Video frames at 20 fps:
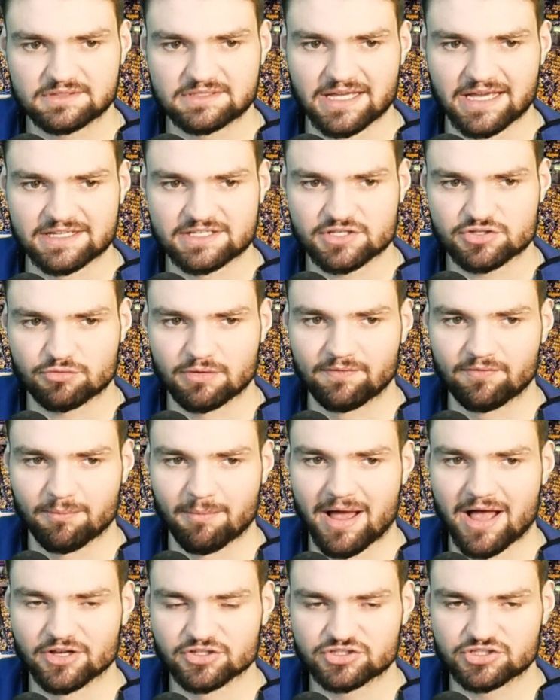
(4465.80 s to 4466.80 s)
takes a screen for
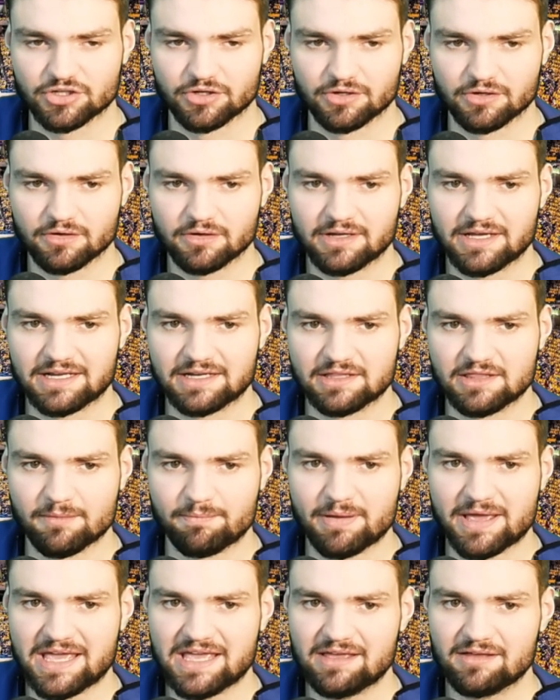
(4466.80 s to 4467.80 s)
Miles Turner, into the
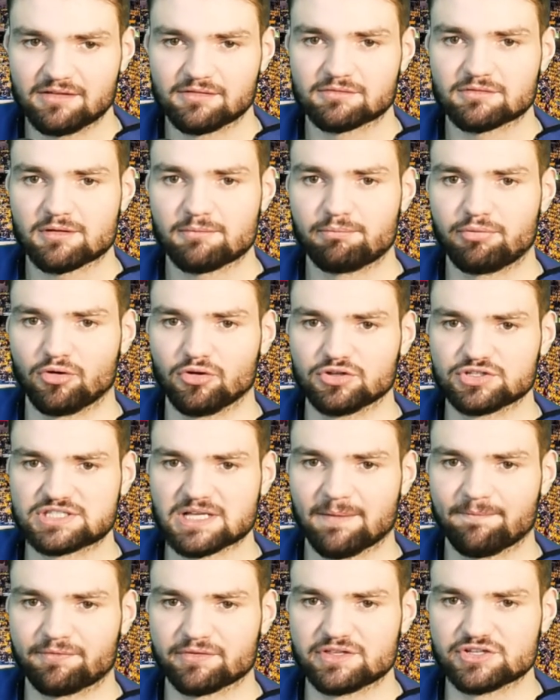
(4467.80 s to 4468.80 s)
paint, pulls
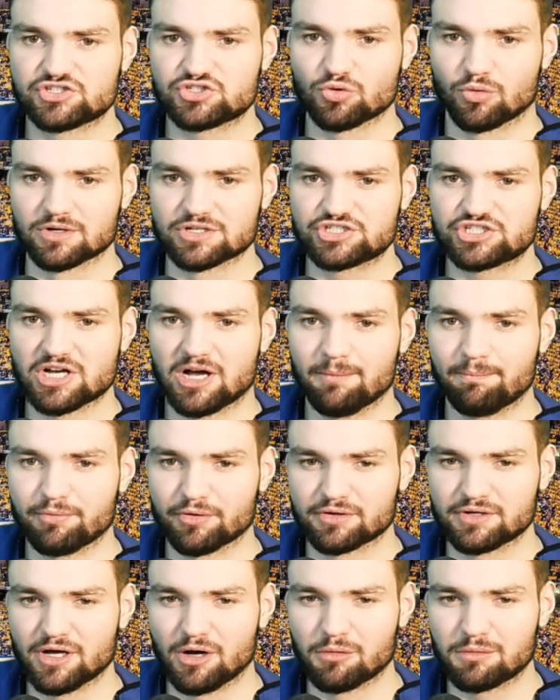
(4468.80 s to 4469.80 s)
up for the short
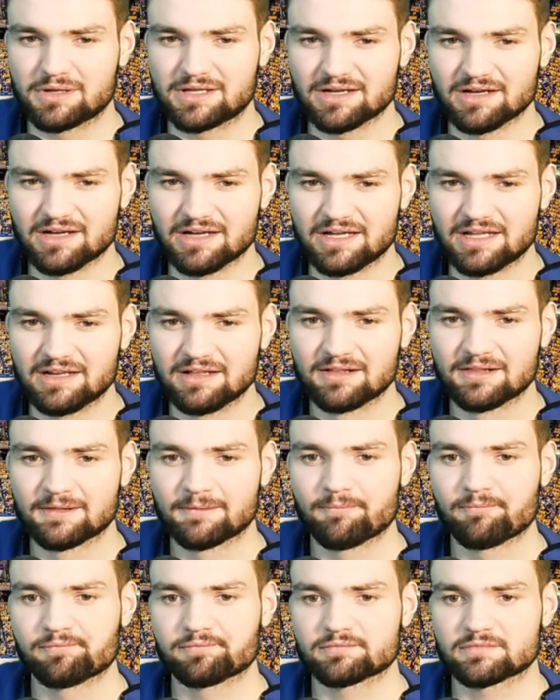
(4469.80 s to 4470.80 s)
jumper, no good.
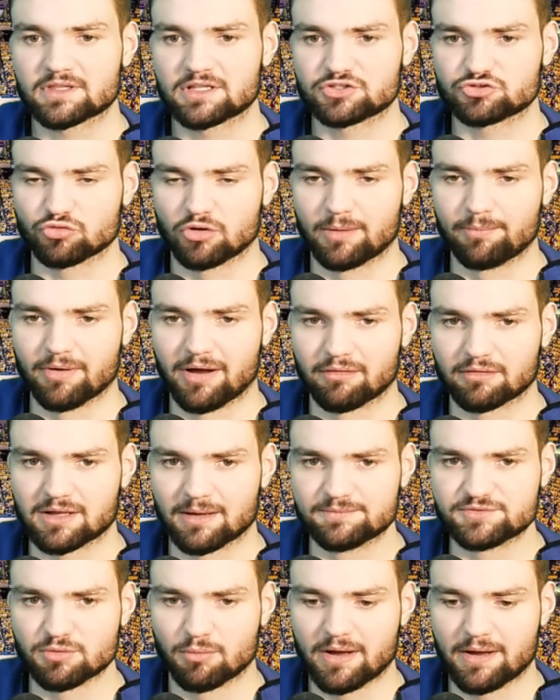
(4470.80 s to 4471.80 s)
Troy Brown
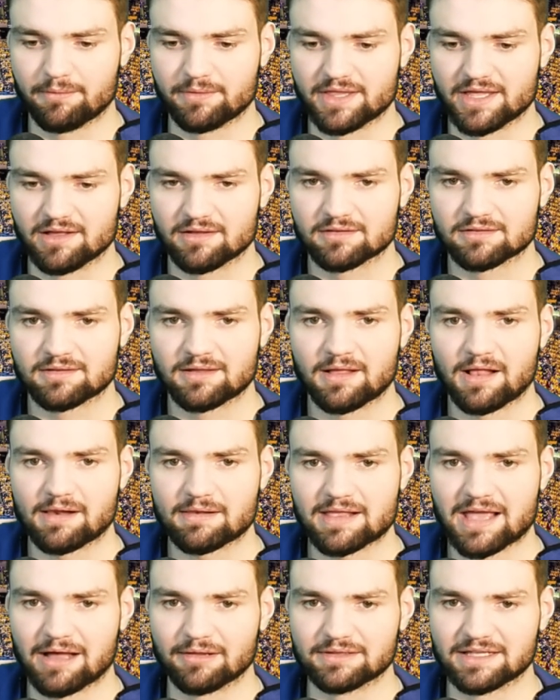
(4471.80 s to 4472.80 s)
comes away with it.
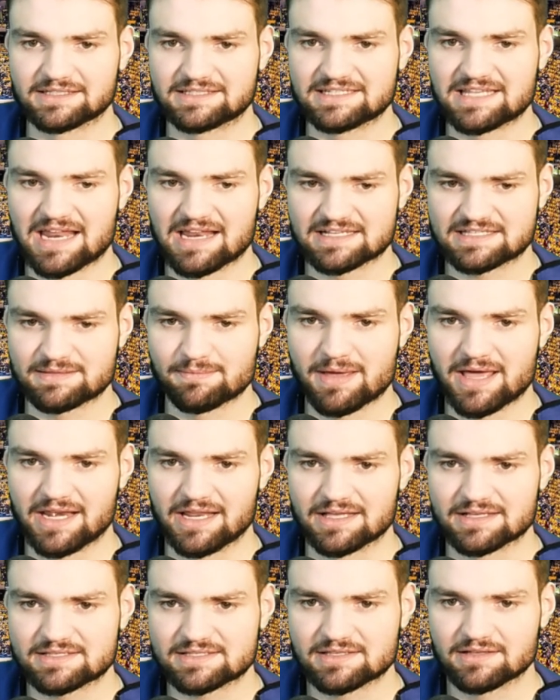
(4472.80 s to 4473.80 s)
Outlet to Dennis the
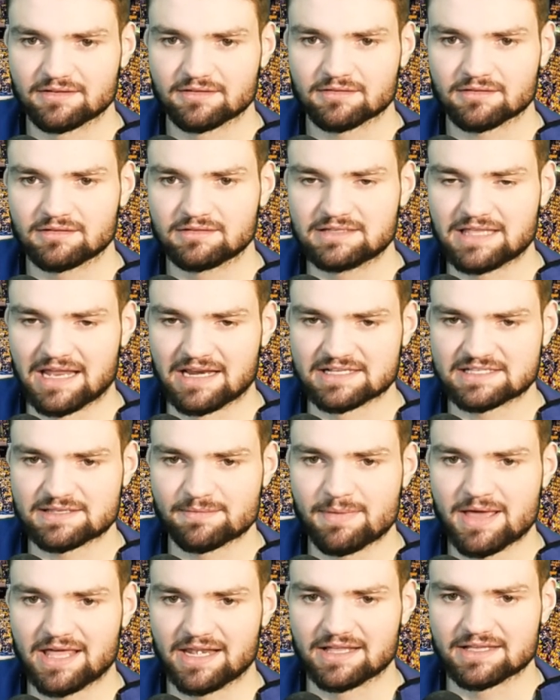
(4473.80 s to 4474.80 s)
Menace. Dennis the
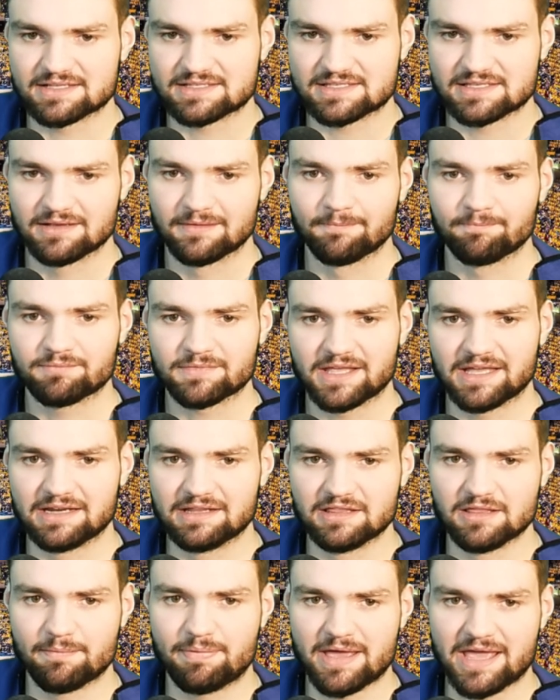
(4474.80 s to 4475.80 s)
Menace.
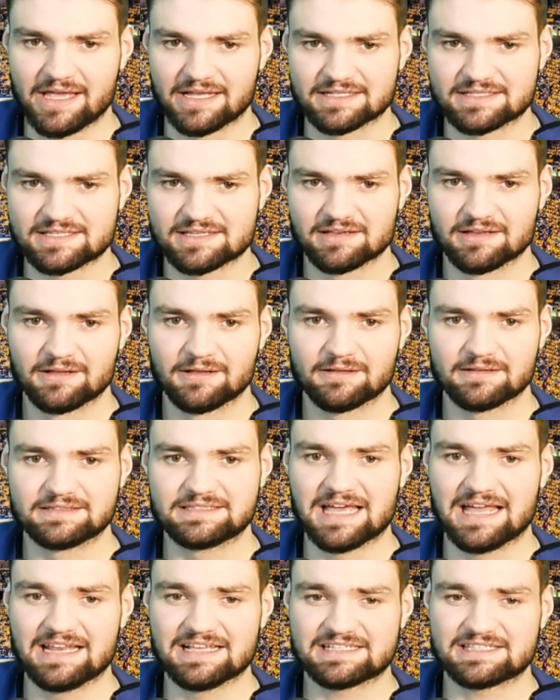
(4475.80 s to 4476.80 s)
Into the paint.
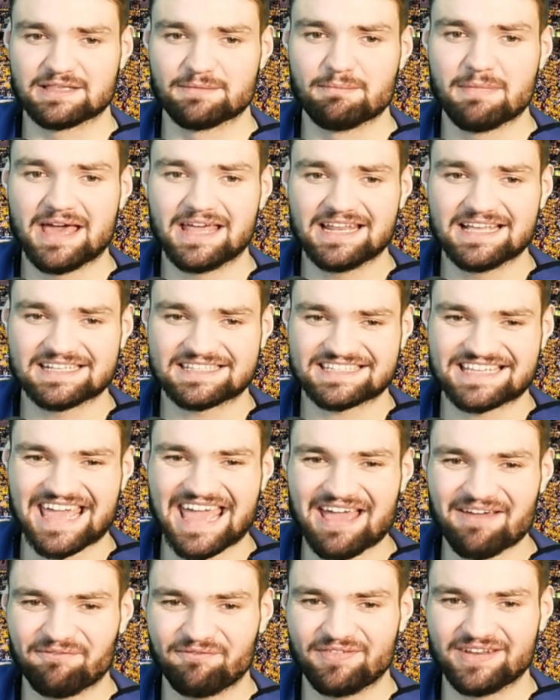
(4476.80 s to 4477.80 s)
Dennis the Menace
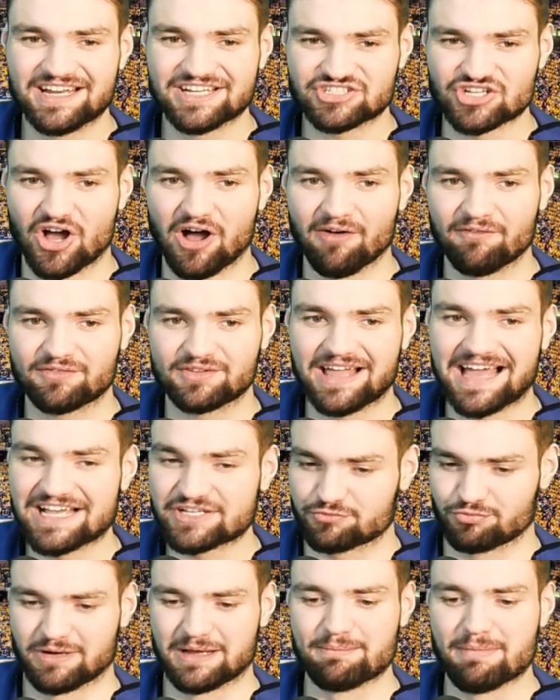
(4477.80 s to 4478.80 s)
can't finish off
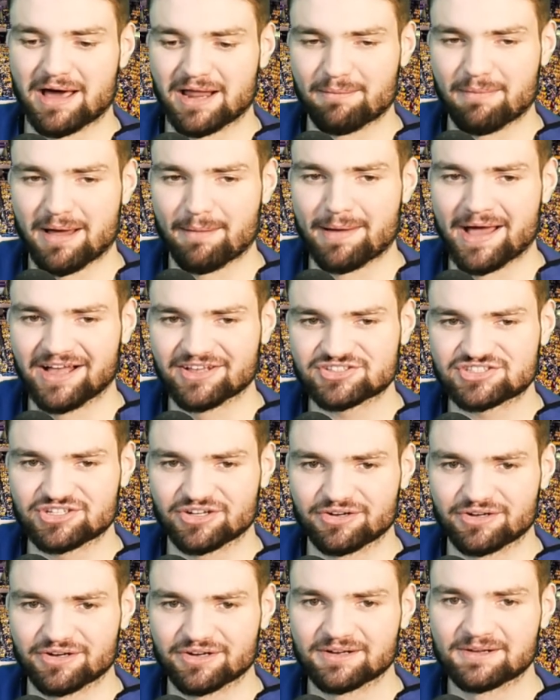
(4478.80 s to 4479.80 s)
glass. Rebounded by Miles
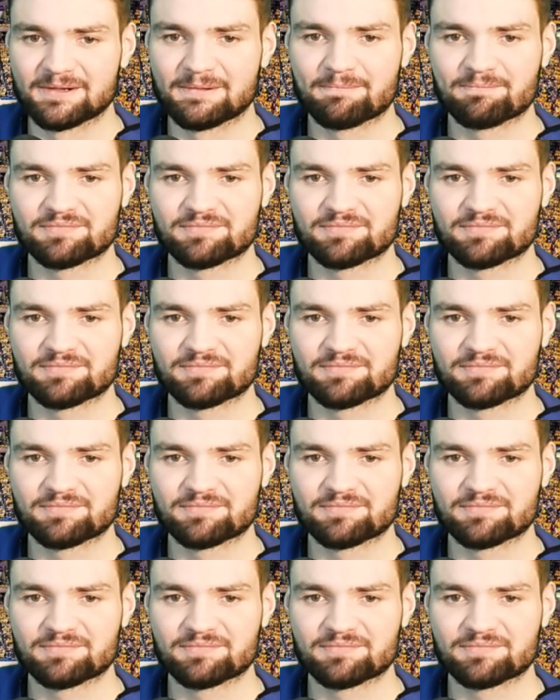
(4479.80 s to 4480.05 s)
Turner.